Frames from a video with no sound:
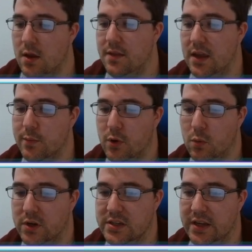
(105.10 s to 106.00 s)
The input
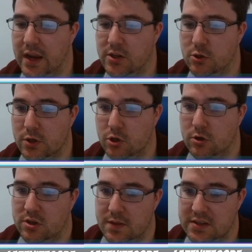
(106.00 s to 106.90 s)
will contain two
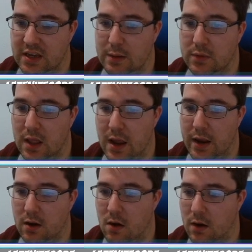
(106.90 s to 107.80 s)
integers on the same
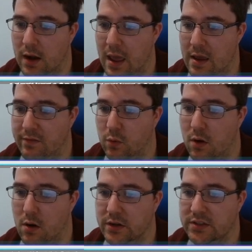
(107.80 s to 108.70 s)
line, R and F, where
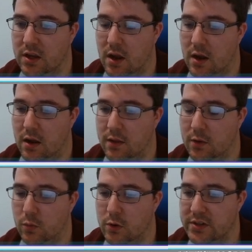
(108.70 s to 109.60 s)
R is
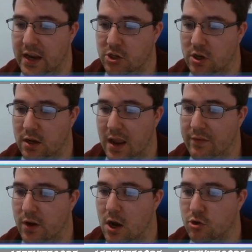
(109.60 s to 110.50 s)
the rotation.
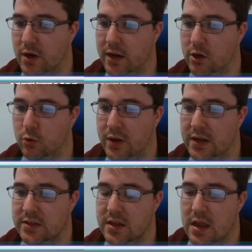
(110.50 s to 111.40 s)
Every 180
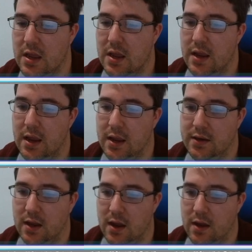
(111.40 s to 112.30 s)
degrees,
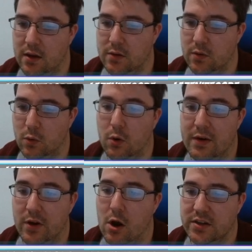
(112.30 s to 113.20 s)
or
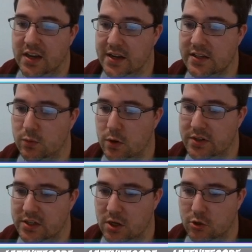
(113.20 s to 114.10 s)
every R seconds, it
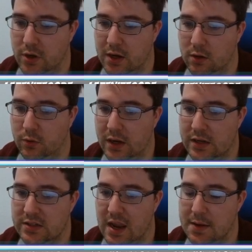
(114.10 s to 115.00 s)
rotates 180
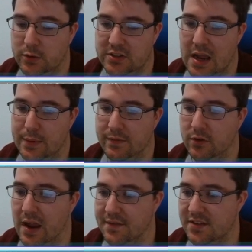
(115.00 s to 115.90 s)
degrees, and it'll stop
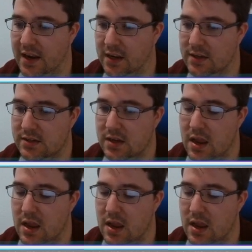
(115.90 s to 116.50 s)
after F seconds.